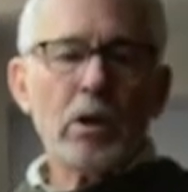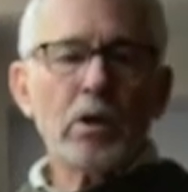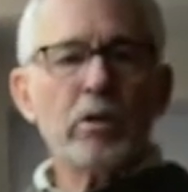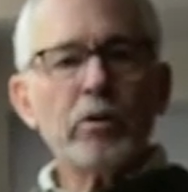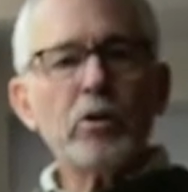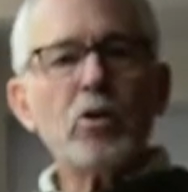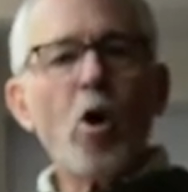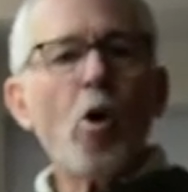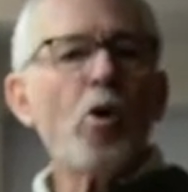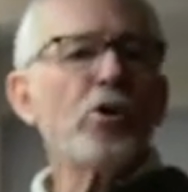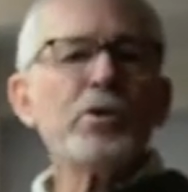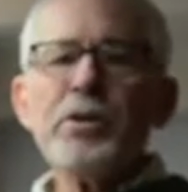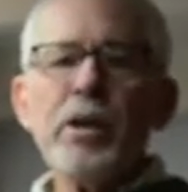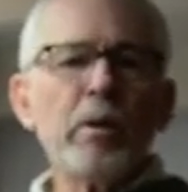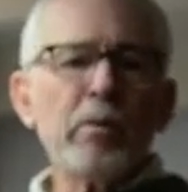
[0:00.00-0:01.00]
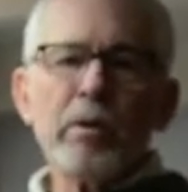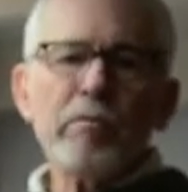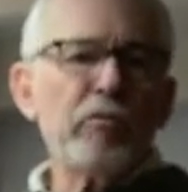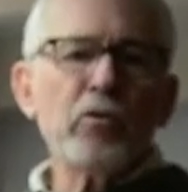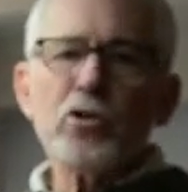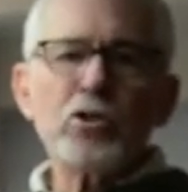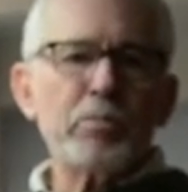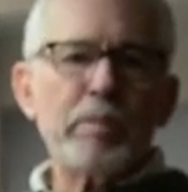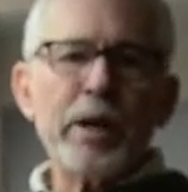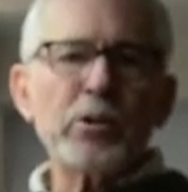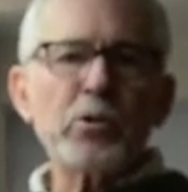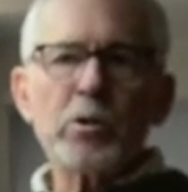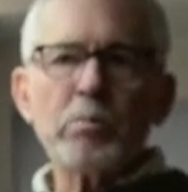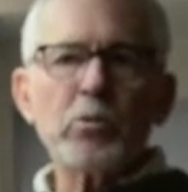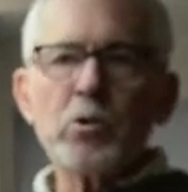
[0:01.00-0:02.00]
The ordinary full
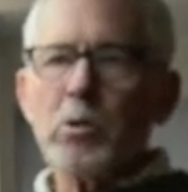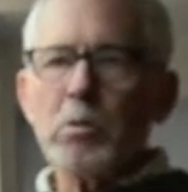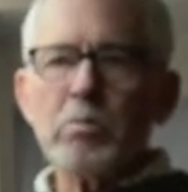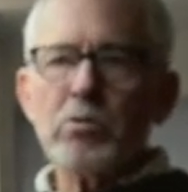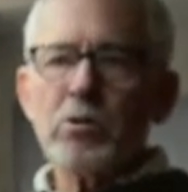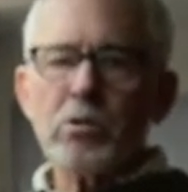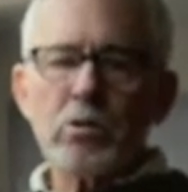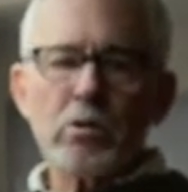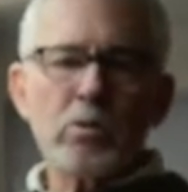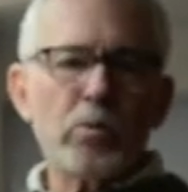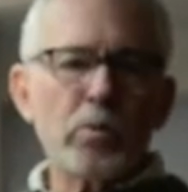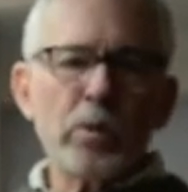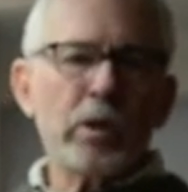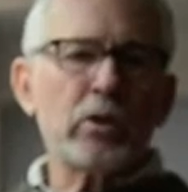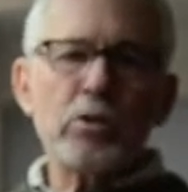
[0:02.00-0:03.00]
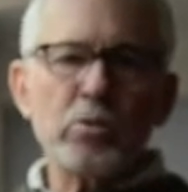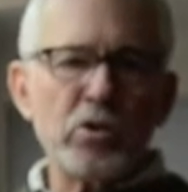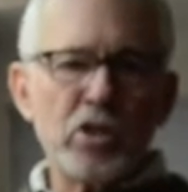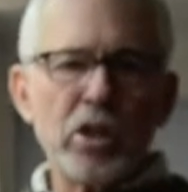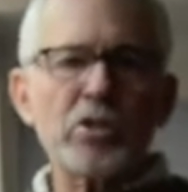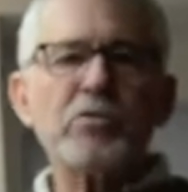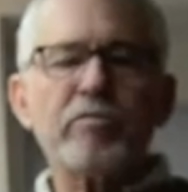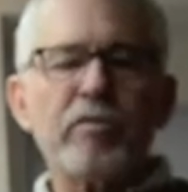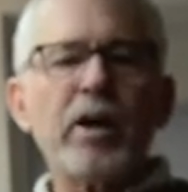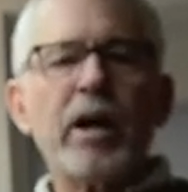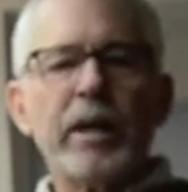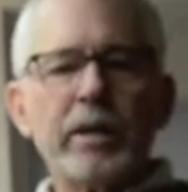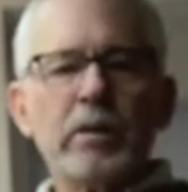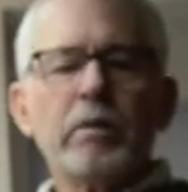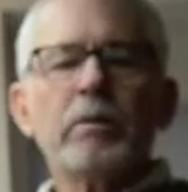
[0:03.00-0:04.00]
spectrum tubes will do just
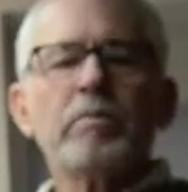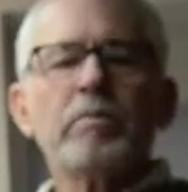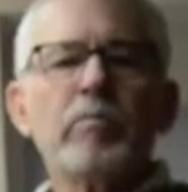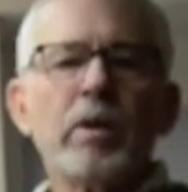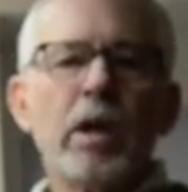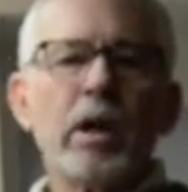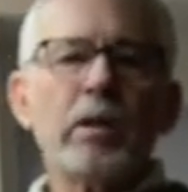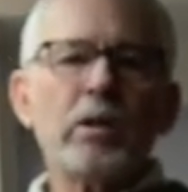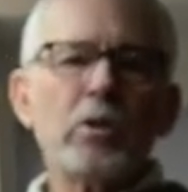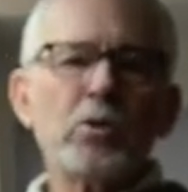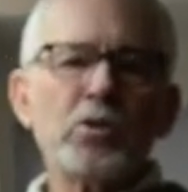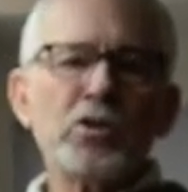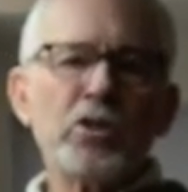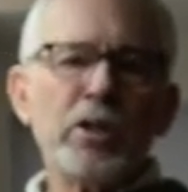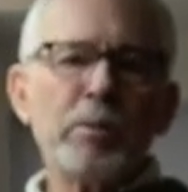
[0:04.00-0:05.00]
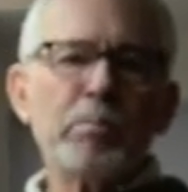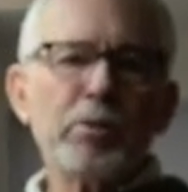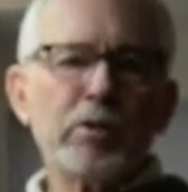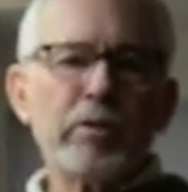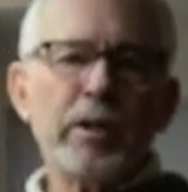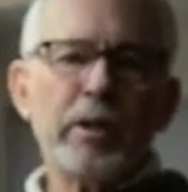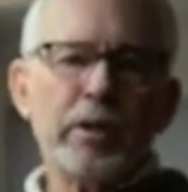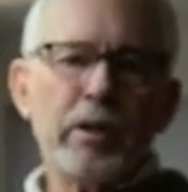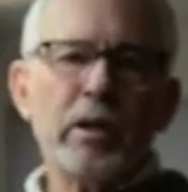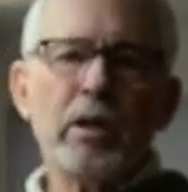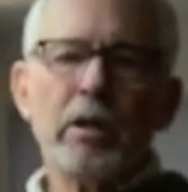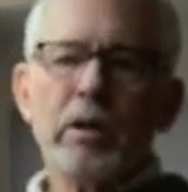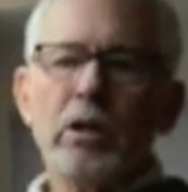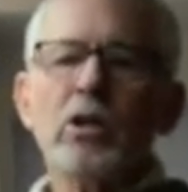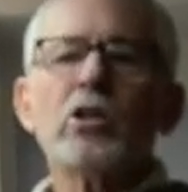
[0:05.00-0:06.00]
fine, and they're cheaper than the
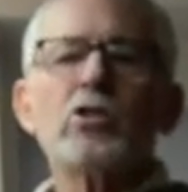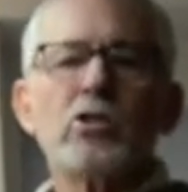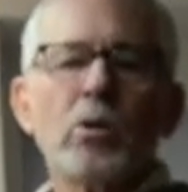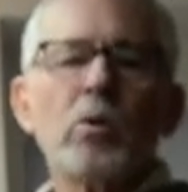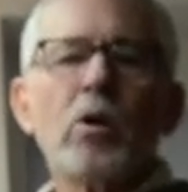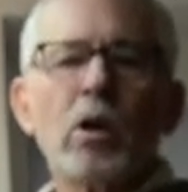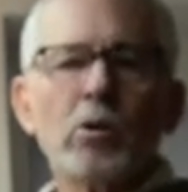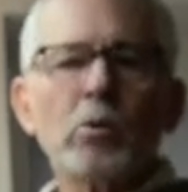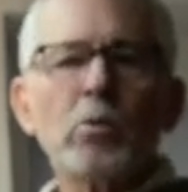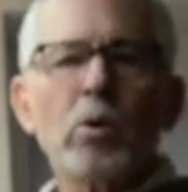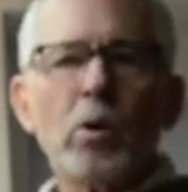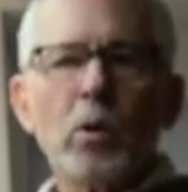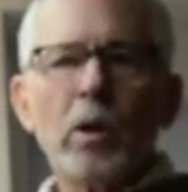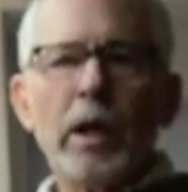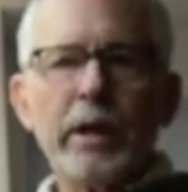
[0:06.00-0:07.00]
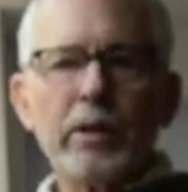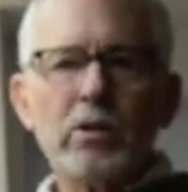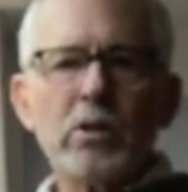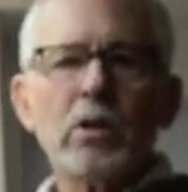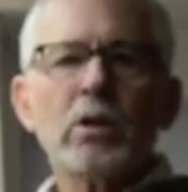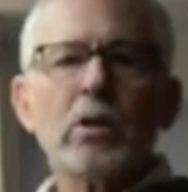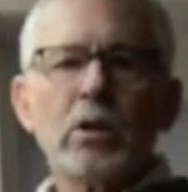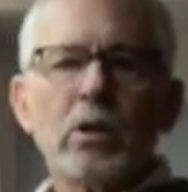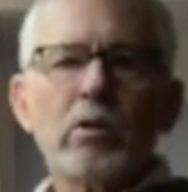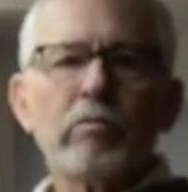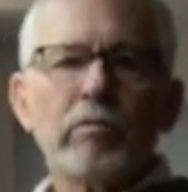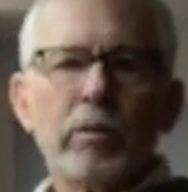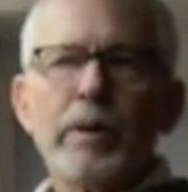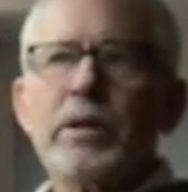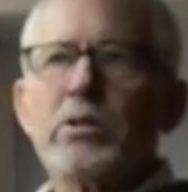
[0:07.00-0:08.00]
so-called grow light
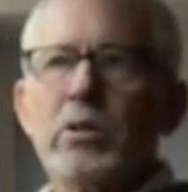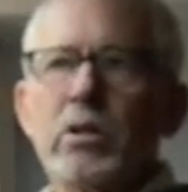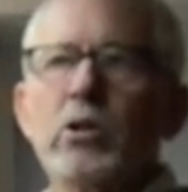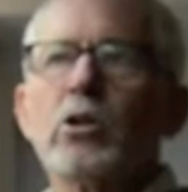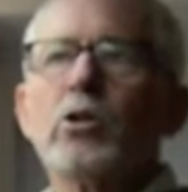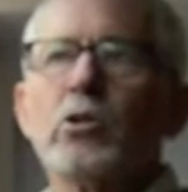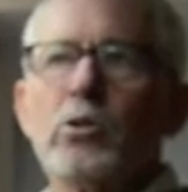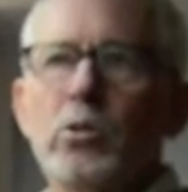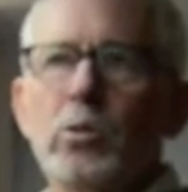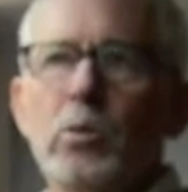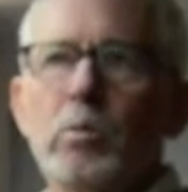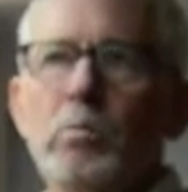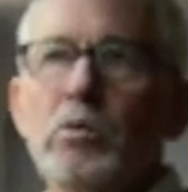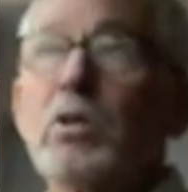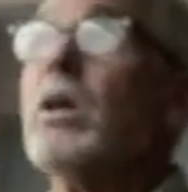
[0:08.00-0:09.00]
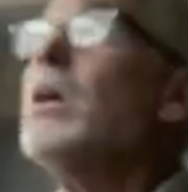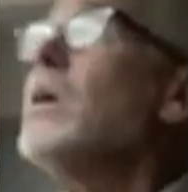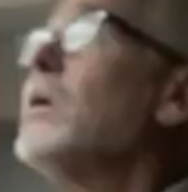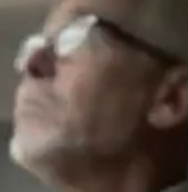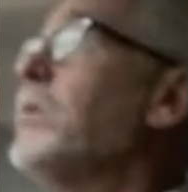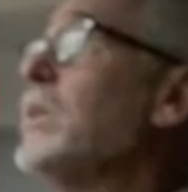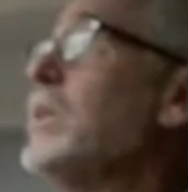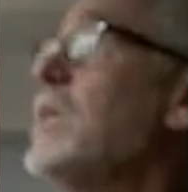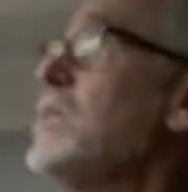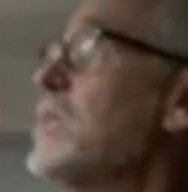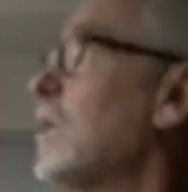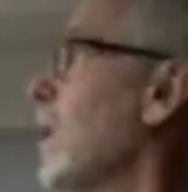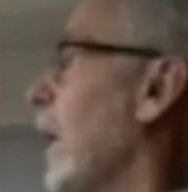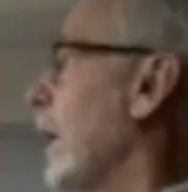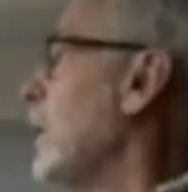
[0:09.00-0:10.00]
fluorescent tubes. But these
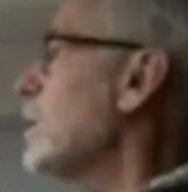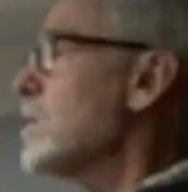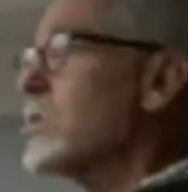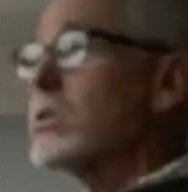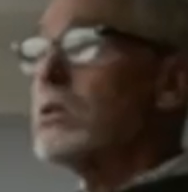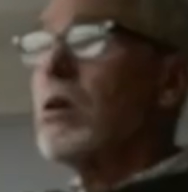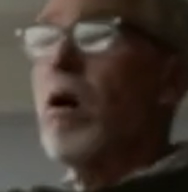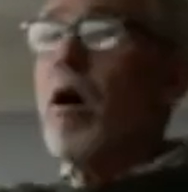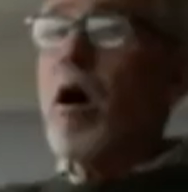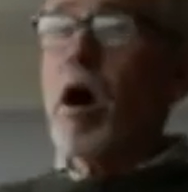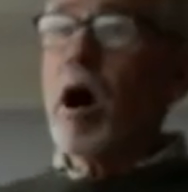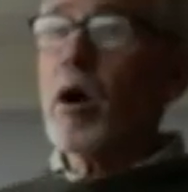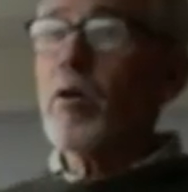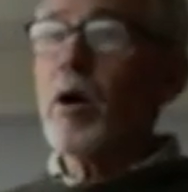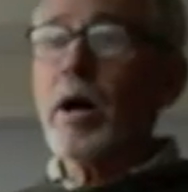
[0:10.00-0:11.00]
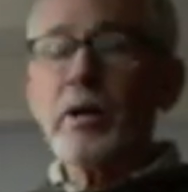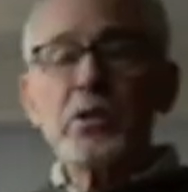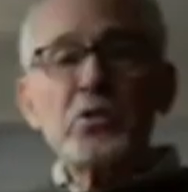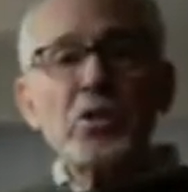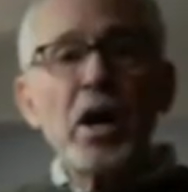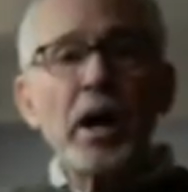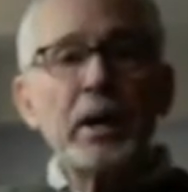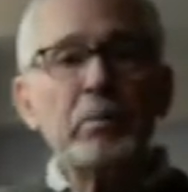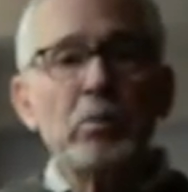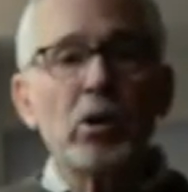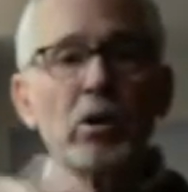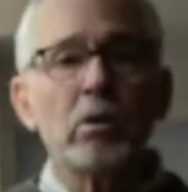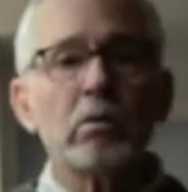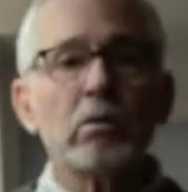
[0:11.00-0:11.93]
lights are on a timer.